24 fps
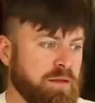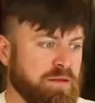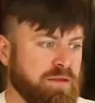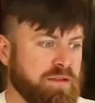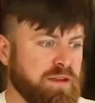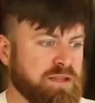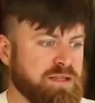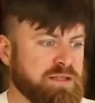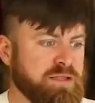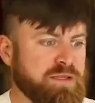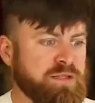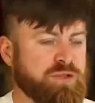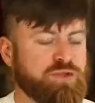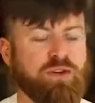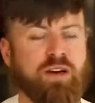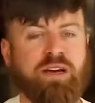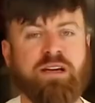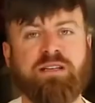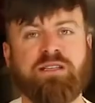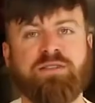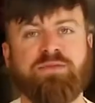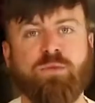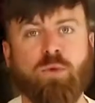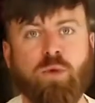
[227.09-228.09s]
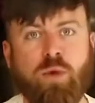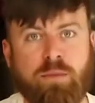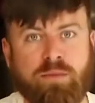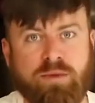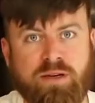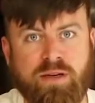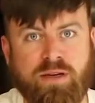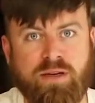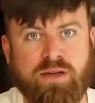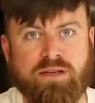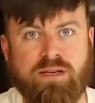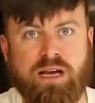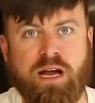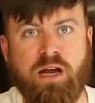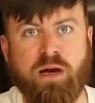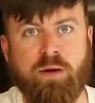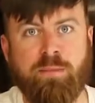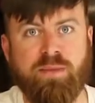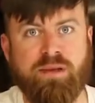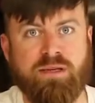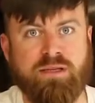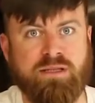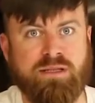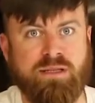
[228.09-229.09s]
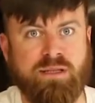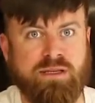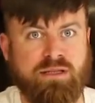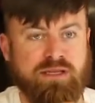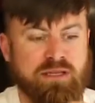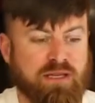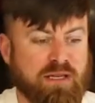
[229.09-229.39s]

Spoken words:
This transformed an entire business.